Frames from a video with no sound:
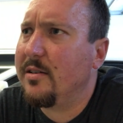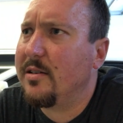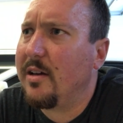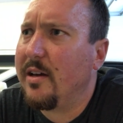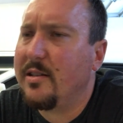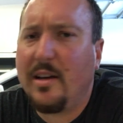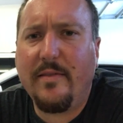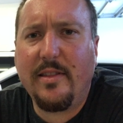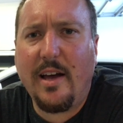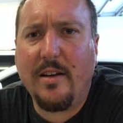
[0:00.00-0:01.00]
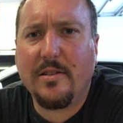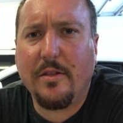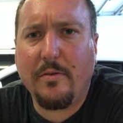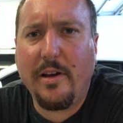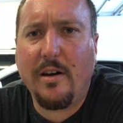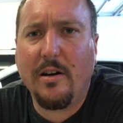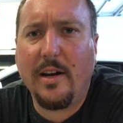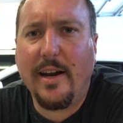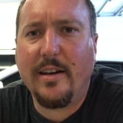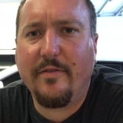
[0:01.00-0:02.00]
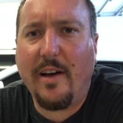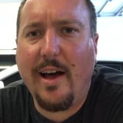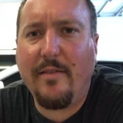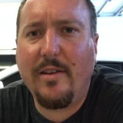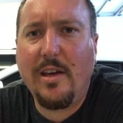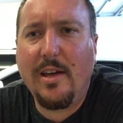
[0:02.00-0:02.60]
$7,395,